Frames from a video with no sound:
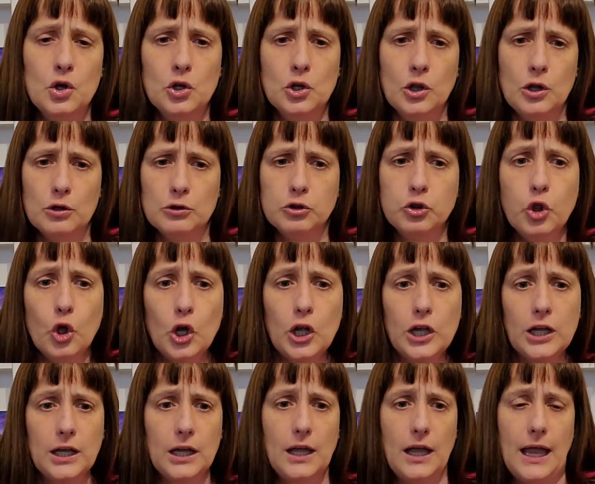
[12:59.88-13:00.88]

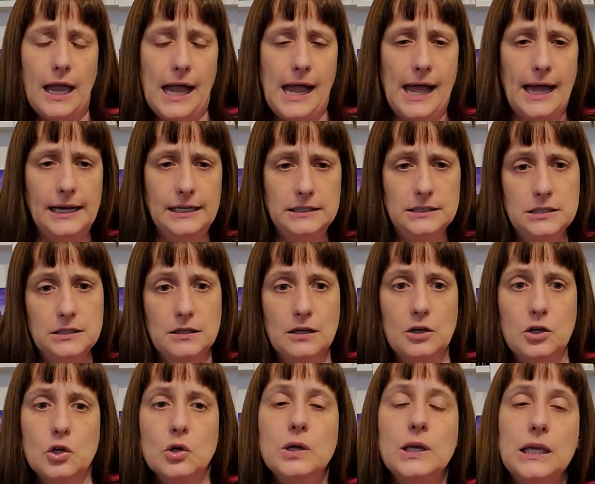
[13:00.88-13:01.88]
look at a
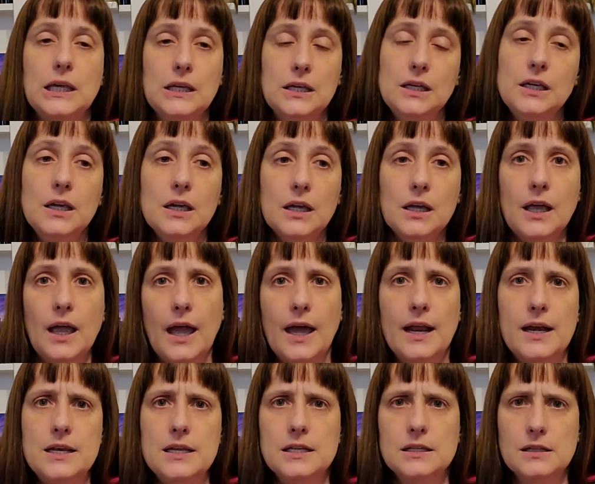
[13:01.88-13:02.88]
cookie
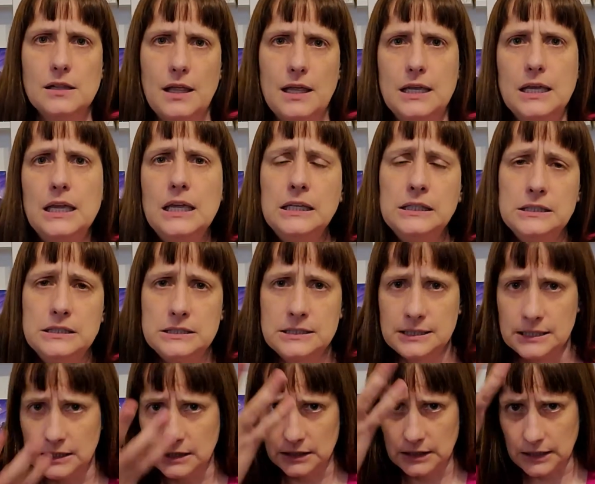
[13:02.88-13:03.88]
and it like
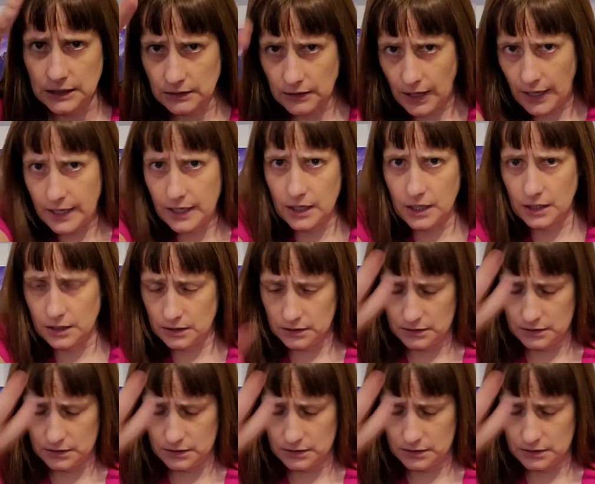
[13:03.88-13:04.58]
instantly like